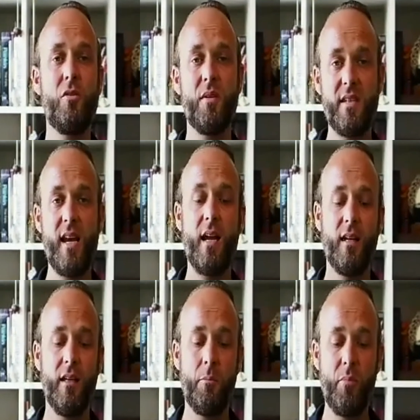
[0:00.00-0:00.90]
But
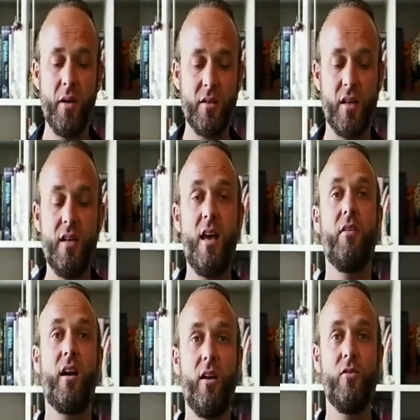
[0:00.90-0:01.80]
sadly, the birds are never
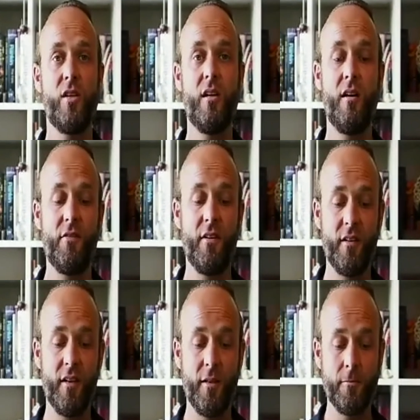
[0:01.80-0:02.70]
close enough, are they?